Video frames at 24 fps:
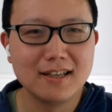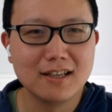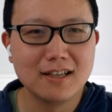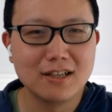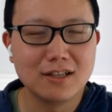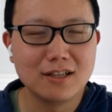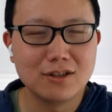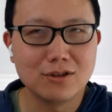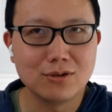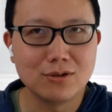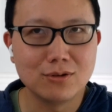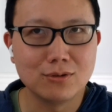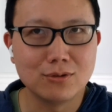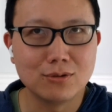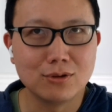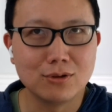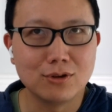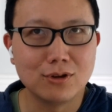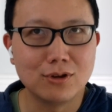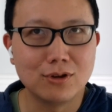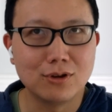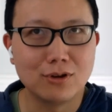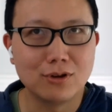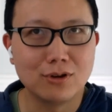to
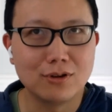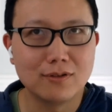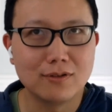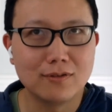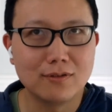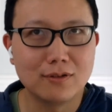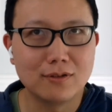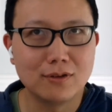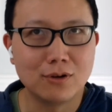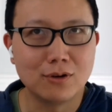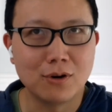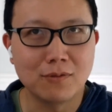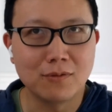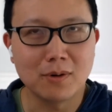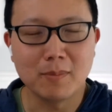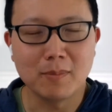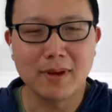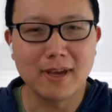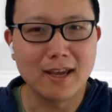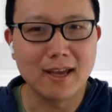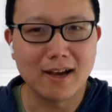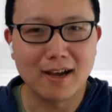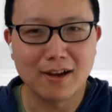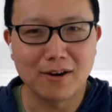learn from
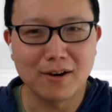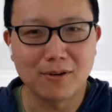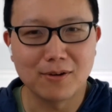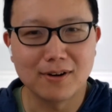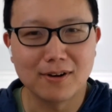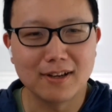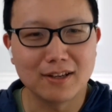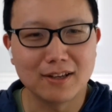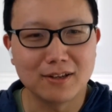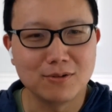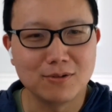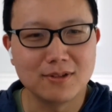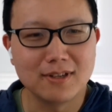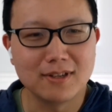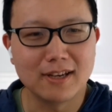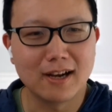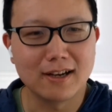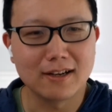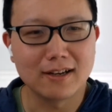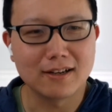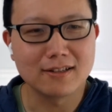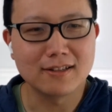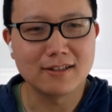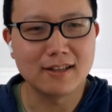AI or like use AI?
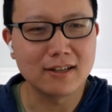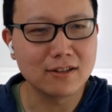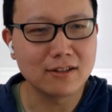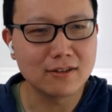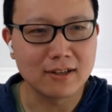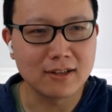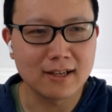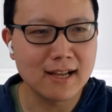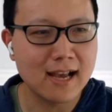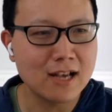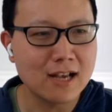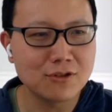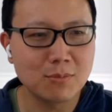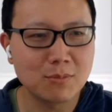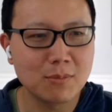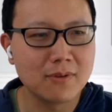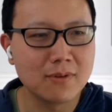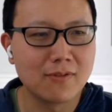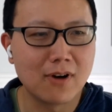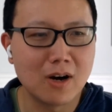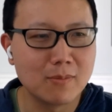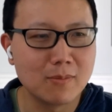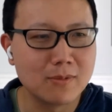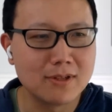Because like the classroom
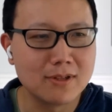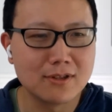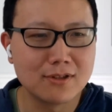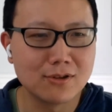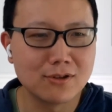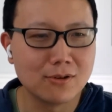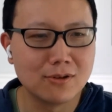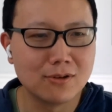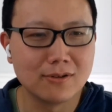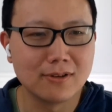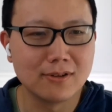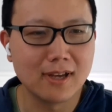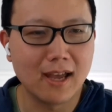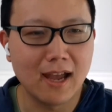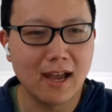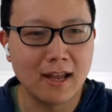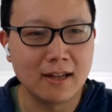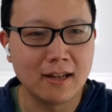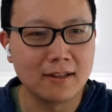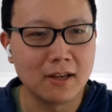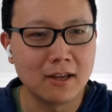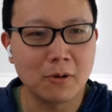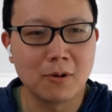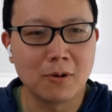environment is so
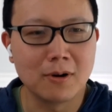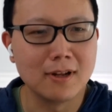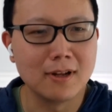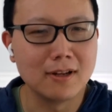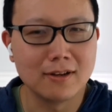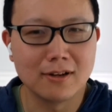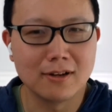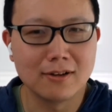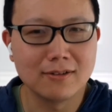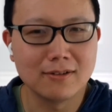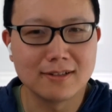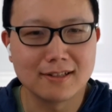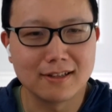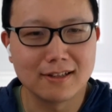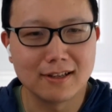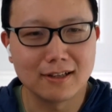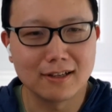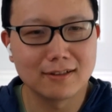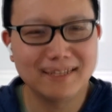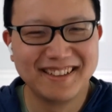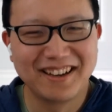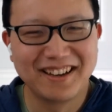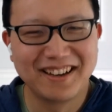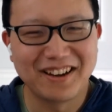antiquated, you know? It's like,
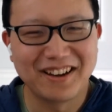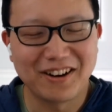how are